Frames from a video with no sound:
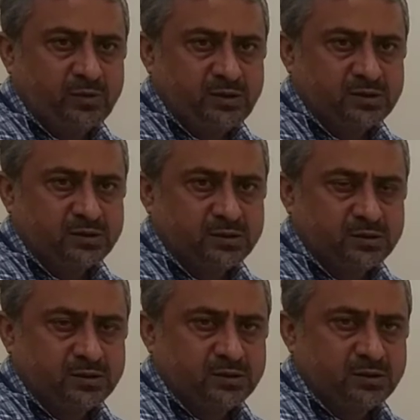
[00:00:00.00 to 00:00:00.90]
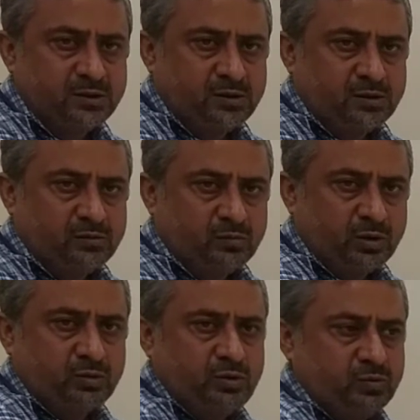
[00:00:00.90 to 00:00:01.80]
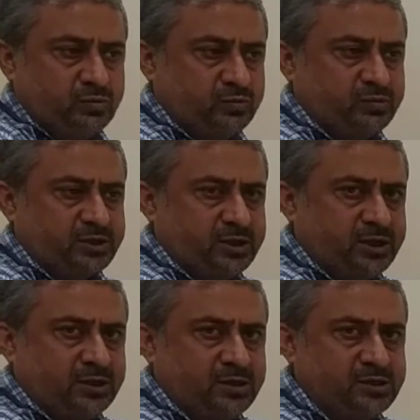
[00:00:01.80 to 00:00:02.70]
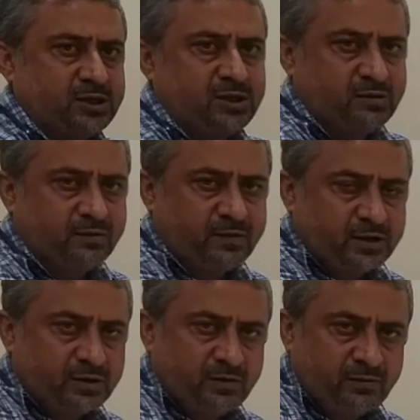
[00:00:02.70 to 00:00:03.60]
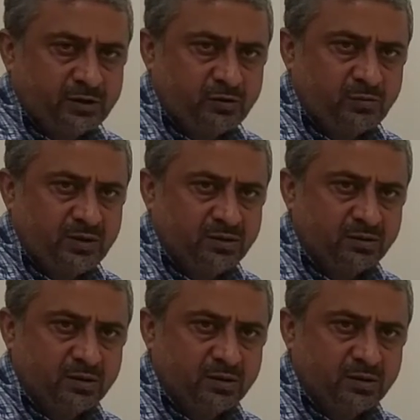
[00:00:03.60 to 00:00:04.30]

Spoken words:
means, how do you say that this thing is effective? Effective means